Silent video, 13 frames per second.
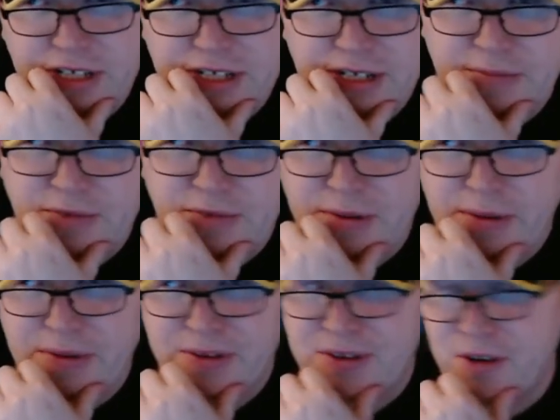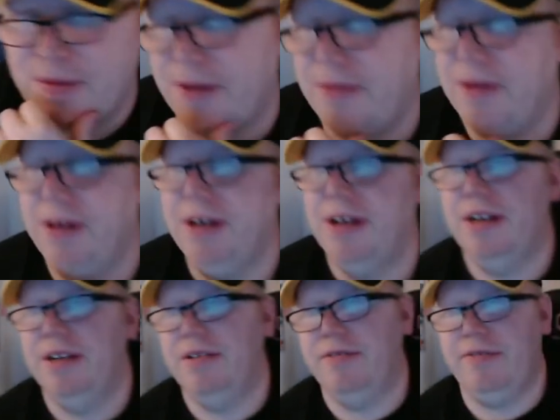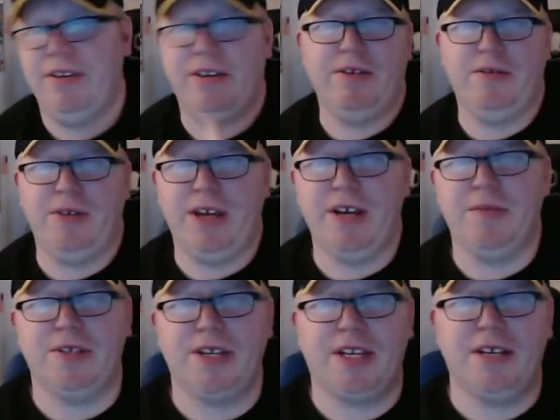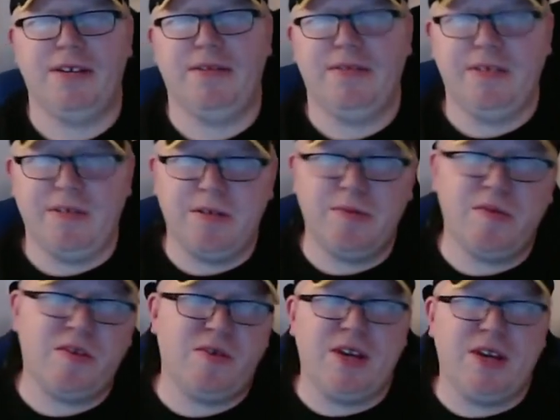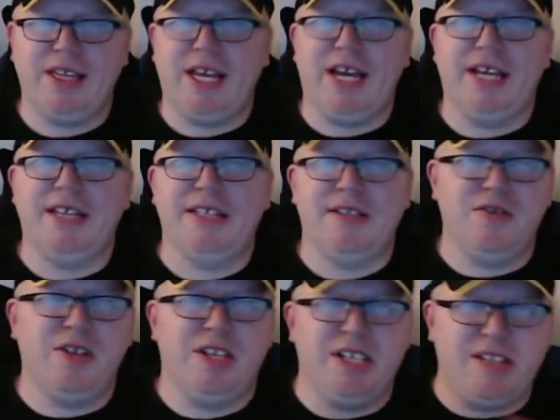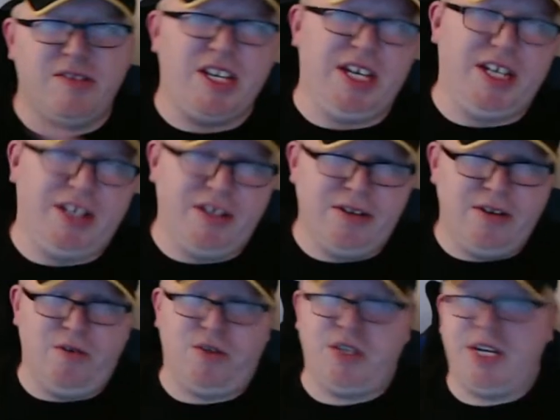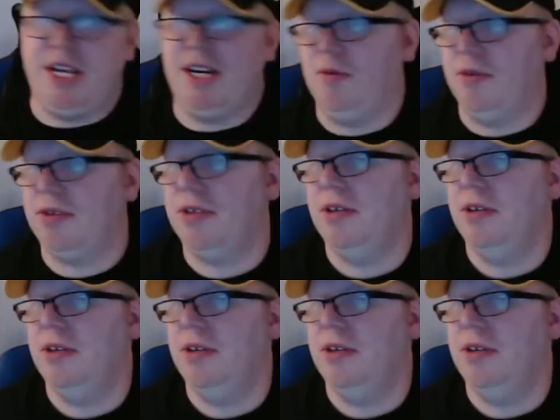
I'm trying to remember the term there. Like animals that can create lights. Usually, you see it in ocean animals.